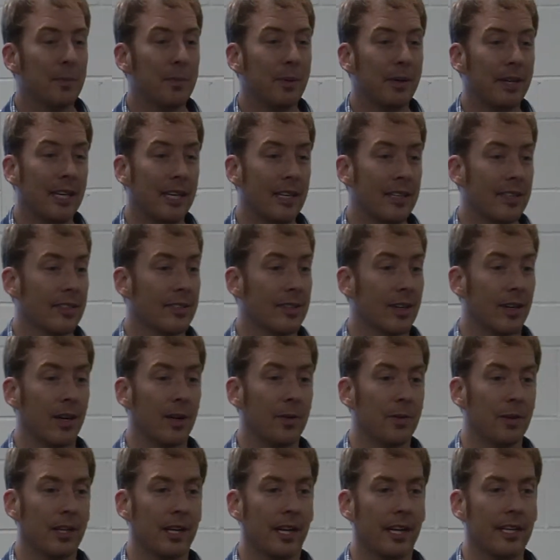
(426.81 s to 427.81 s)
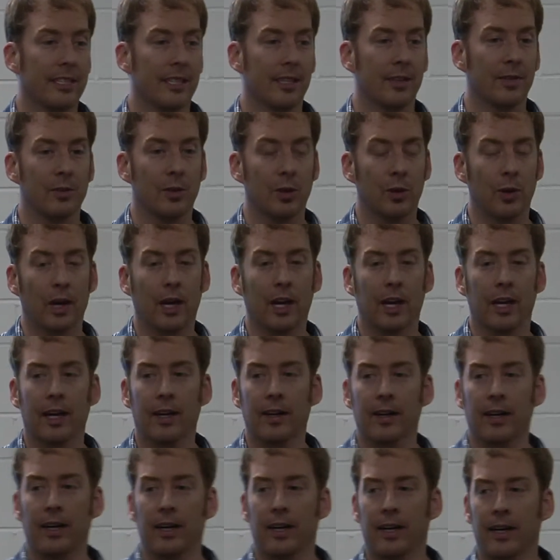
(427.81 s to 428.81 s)
But he started out with an idea of doing
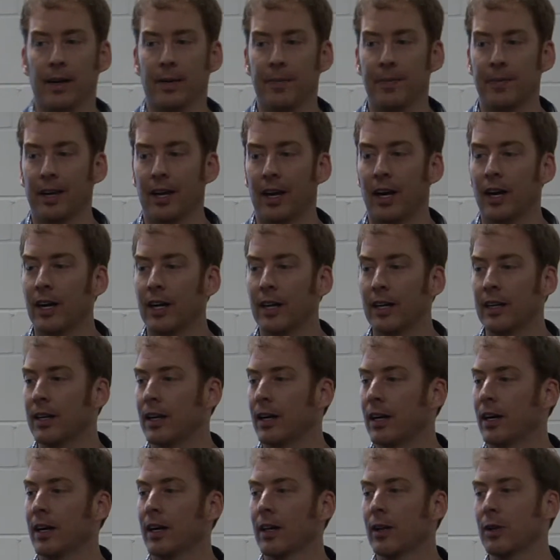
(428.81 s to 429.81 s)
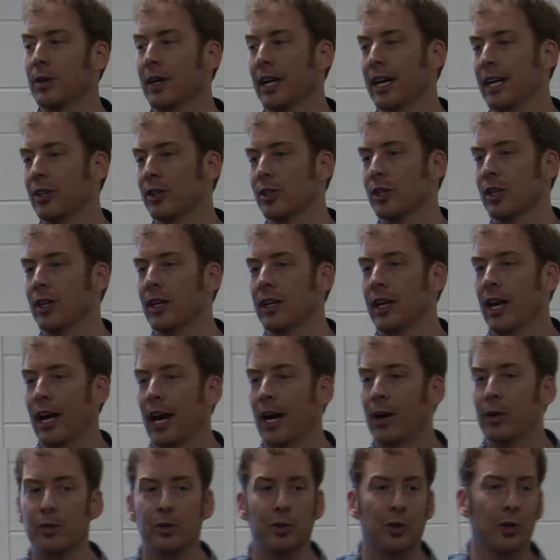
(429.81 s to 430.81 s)
a on-location
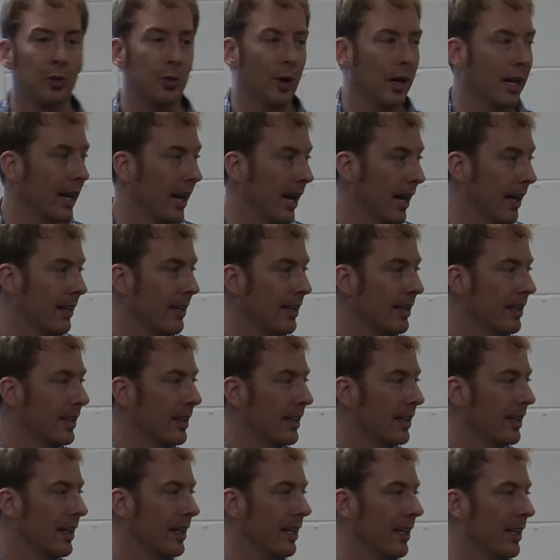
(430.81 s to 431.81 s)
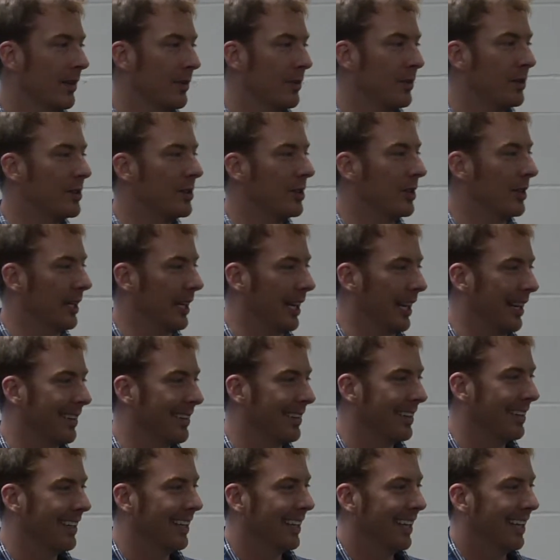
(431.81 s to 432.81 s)
outdoor wedding facility.
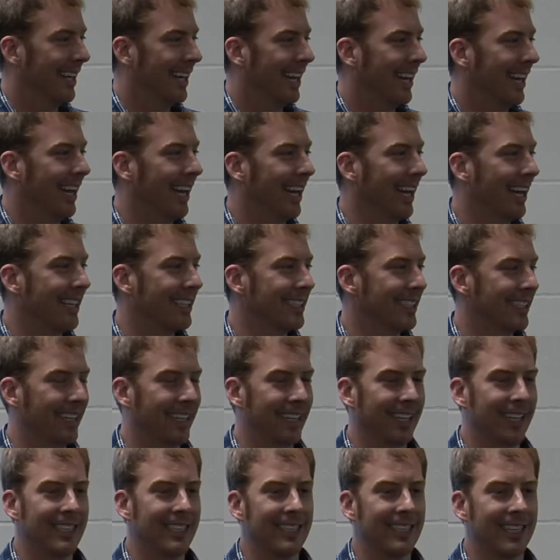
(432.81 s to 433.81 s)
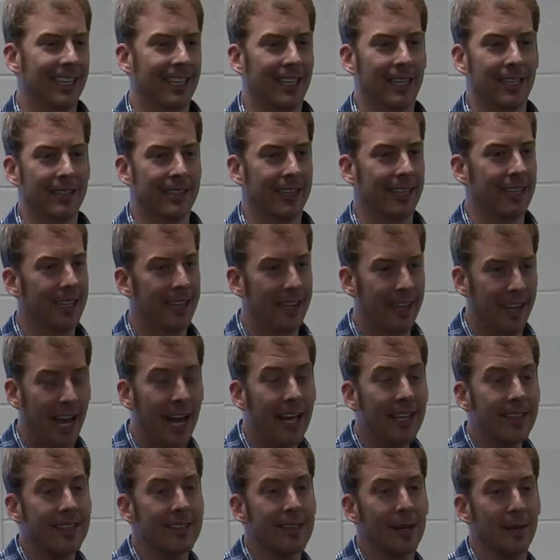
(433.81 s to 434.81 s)
And I said,
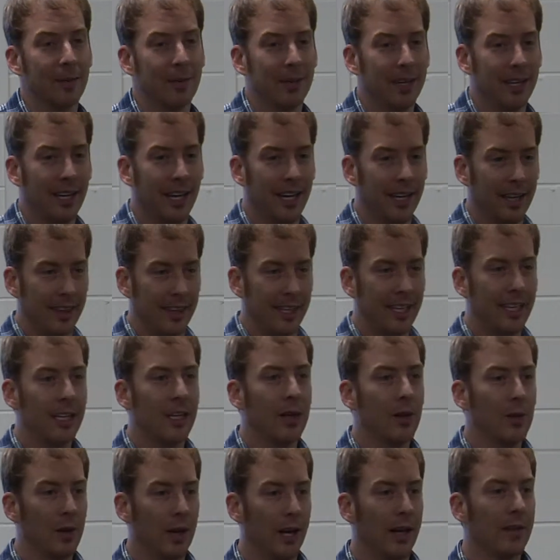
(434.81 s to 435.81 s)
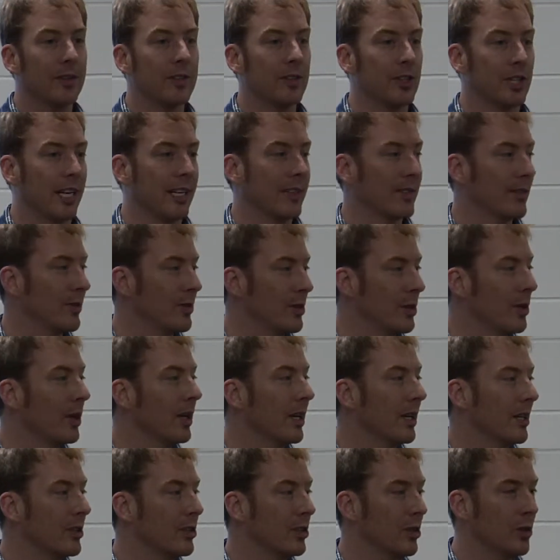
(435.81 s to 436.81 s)
that's something I think you would have a chance of doing
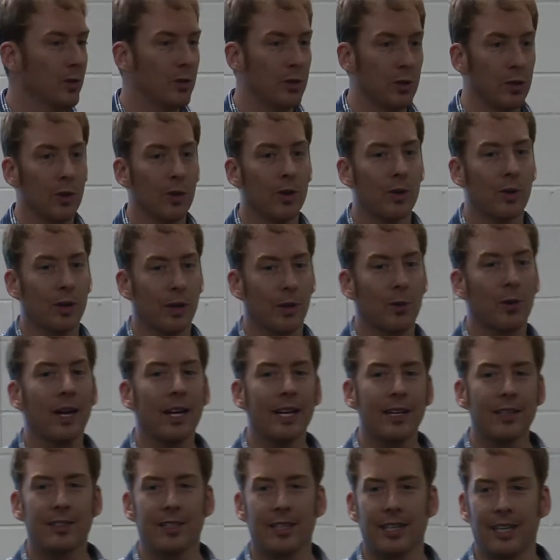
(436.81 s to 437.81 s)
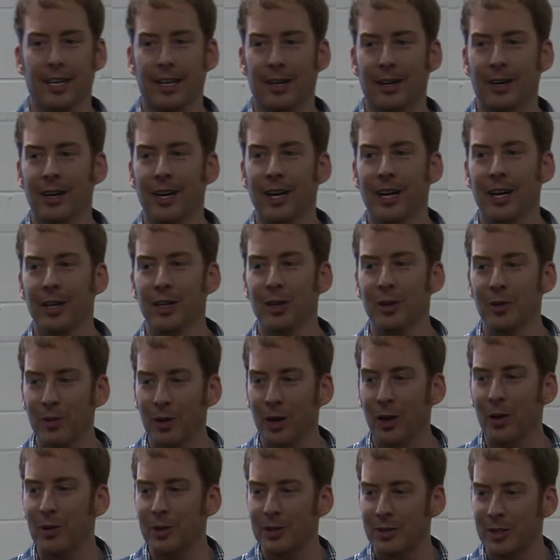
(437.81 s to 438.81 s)
because you do 30 weddings a year. You
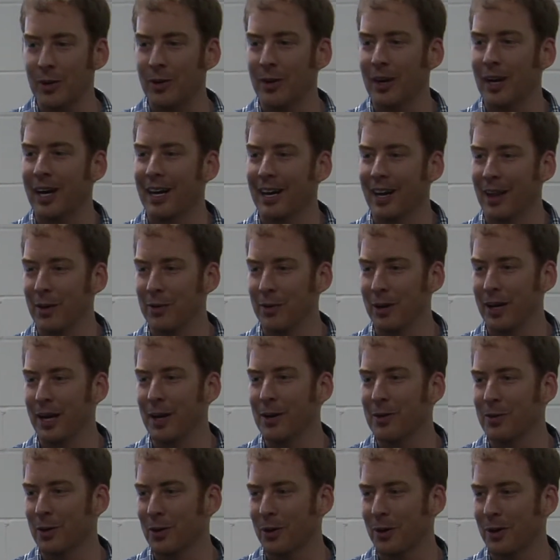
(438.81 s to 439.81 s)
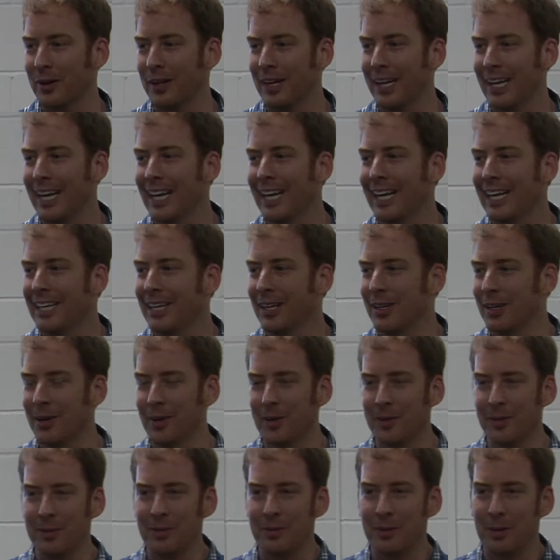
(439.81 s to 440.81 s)
know what's going on in the wedding world. You
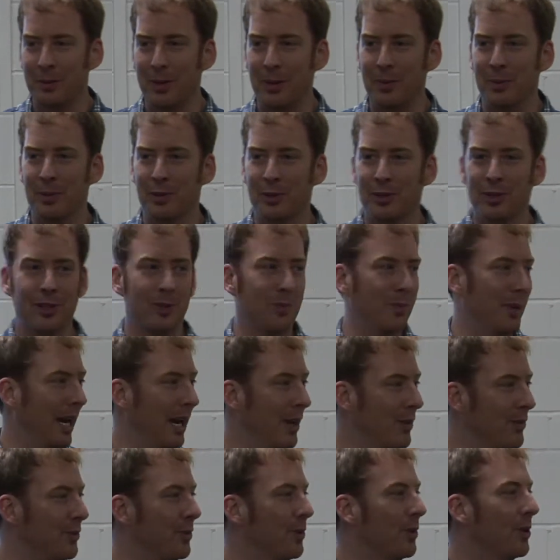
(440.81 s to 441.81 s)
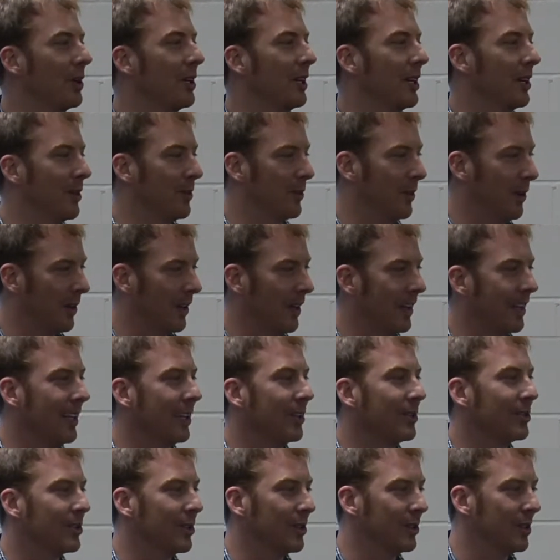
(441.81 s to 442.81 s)
know what people pay for it. You know all.
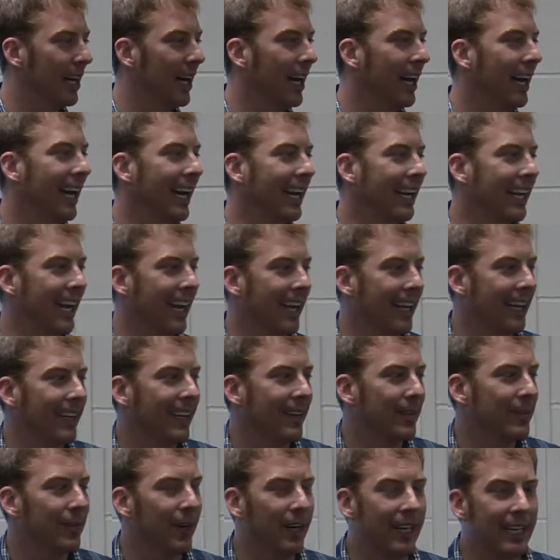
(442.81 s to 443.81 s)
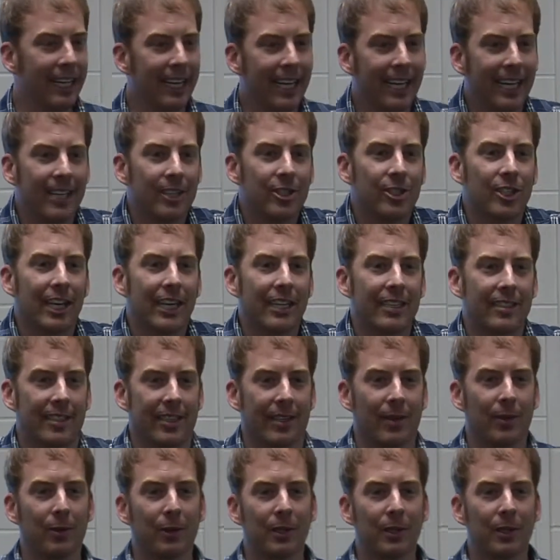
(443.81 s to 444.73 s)
So again, finding that adjacent.